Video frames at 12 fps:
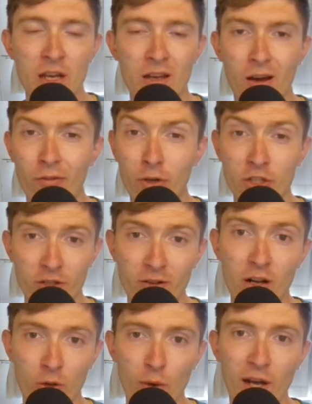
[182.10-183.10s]
of which there
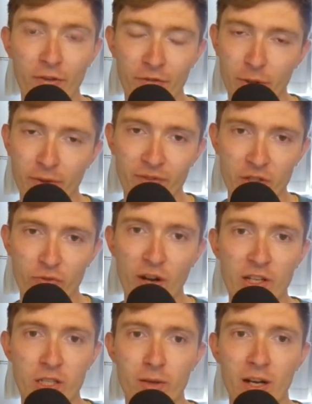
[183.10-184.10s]
are quite a few in this
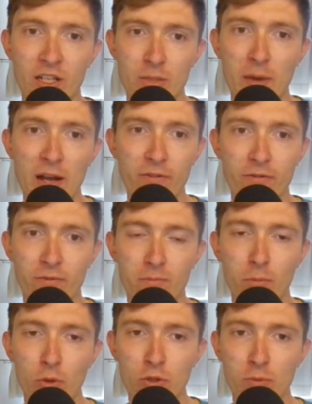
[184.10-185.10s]
race, so I expect
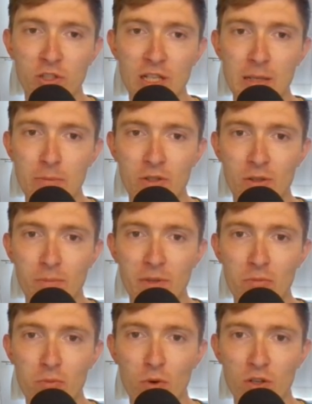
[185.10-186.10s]
multiple teams to
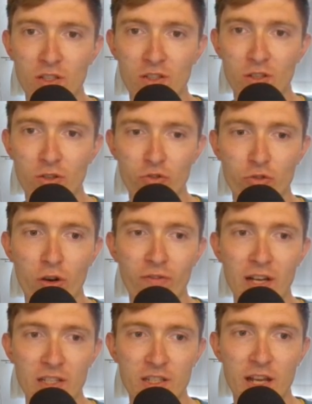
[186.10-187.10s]
be wanting to control
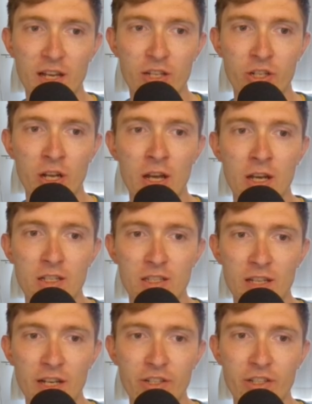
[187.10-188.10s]
that stage.
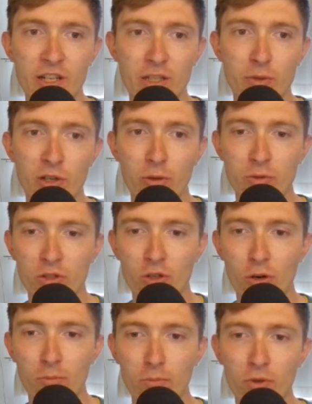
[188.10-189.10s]
Stage 6, we go up to
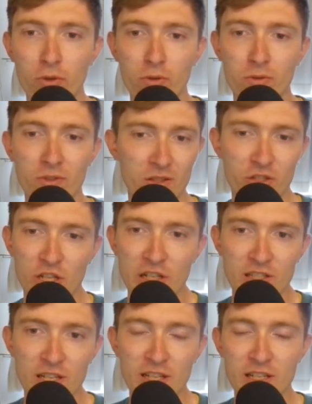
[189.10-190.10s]
Combloux. It's a
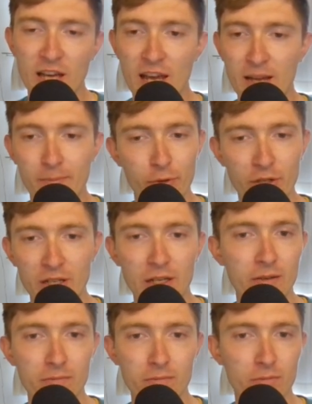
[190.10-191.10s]
GC day, pretty
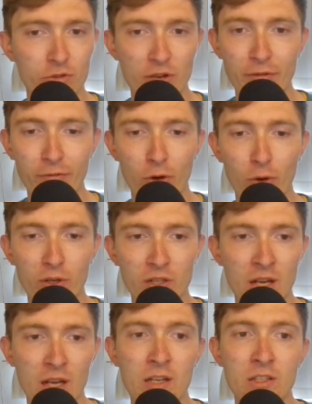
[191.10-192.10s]
straightforward.
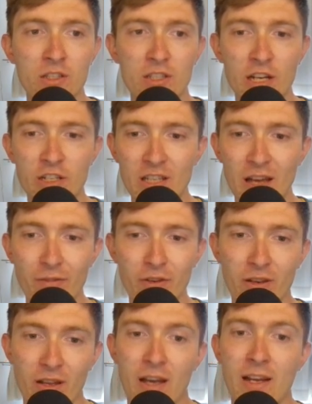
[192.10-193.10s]
Stage
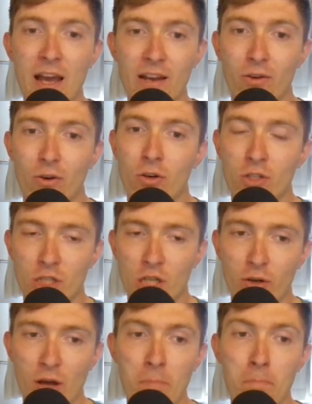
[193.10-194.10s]
7, again,
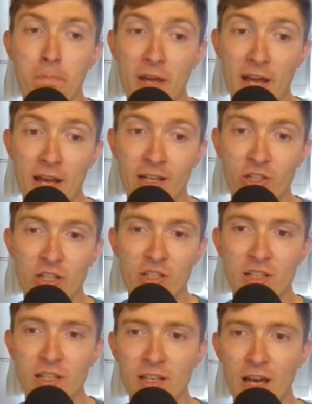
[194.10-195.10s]
also a big
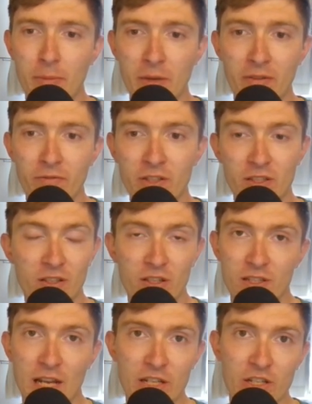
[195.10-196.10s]
GC day. I mean, this is a
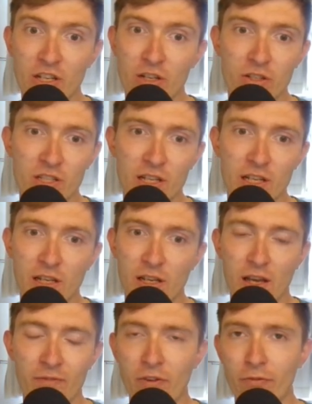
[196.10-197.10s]
stage that you'd see
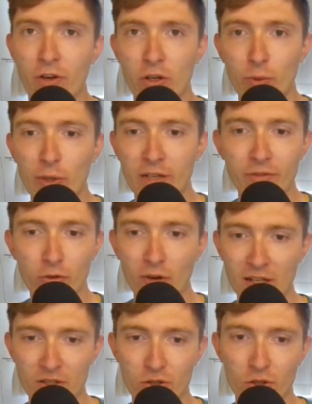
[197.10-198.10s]
in the third week of a
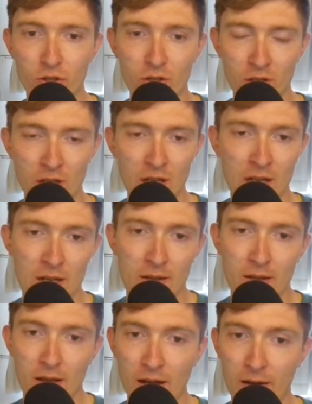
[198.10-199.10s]
Grand Tour.
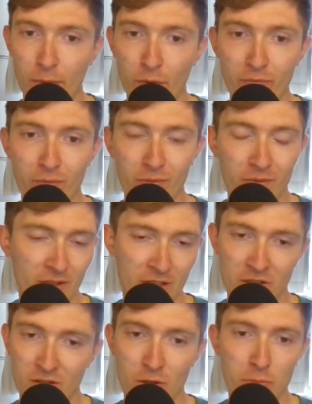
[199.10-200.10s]
It's
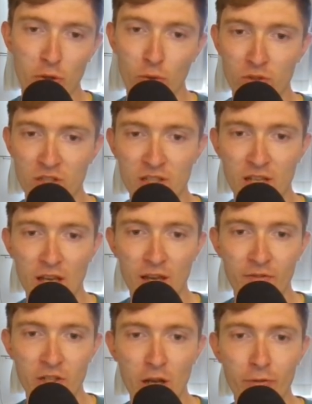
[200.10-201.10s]
super cool to see it
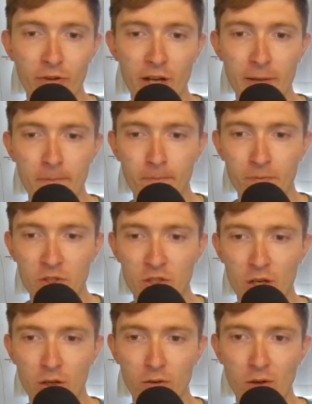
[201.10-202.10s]
in the Dauphiné.
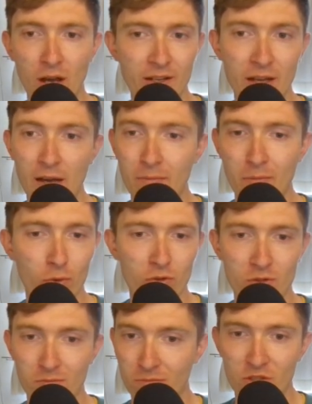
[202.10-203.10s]
So, yeah,
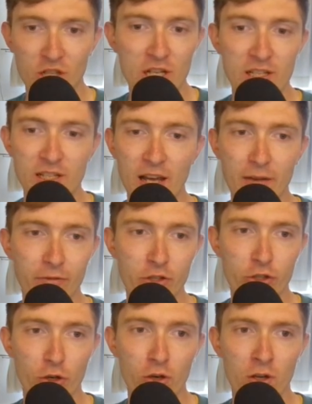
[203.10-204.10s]
all GC day for
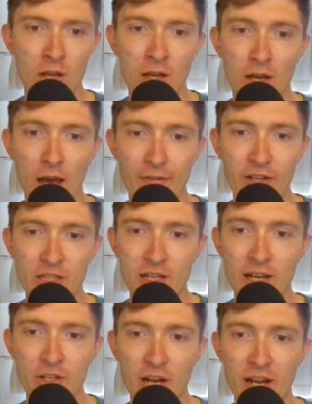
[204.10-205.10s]
sure. And then
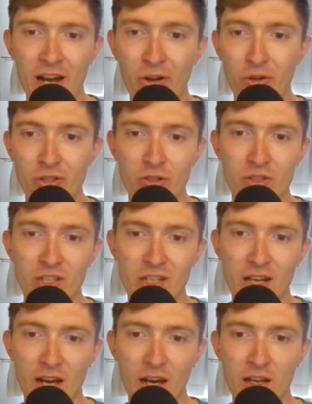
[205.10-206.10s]
stage 8, I also
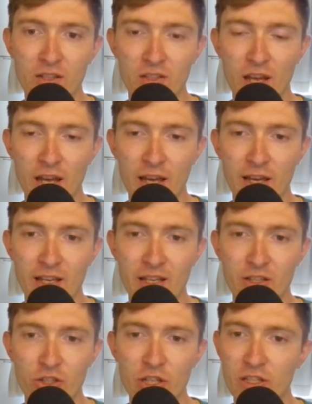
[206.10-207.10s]
see as a
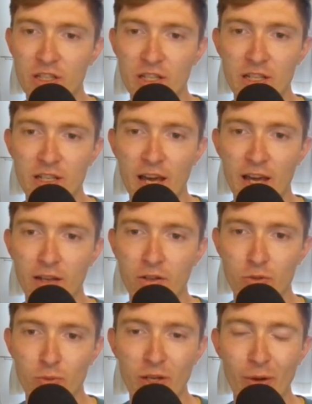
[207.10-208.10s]
GC day
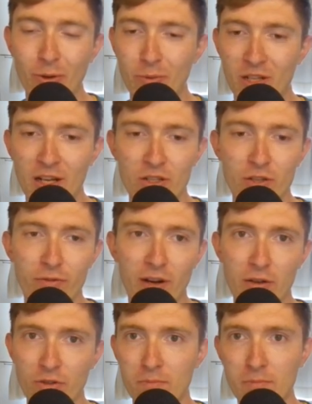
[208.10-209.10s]
because we're going up to like
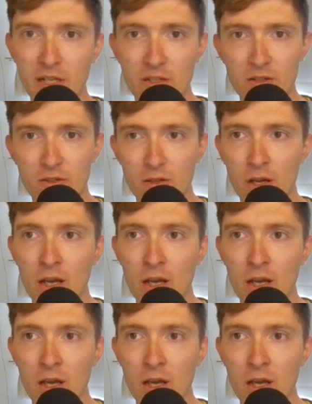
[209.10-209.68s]
2,000 meters.